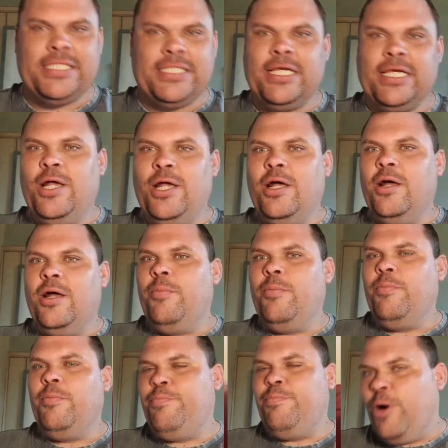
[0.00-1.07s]
Oh, that's what
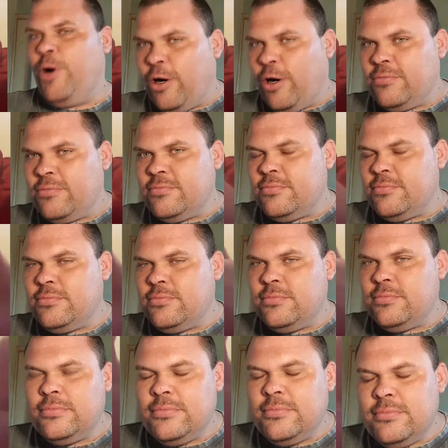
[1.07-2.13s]
I'm trying to say
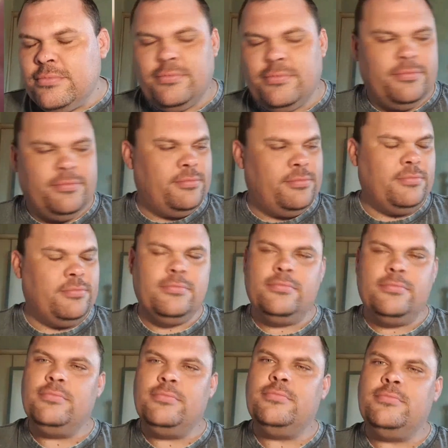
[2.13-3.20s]
with Arsenal.
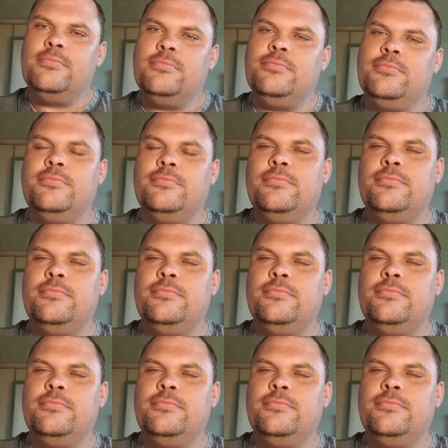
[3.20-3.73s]
When they've won the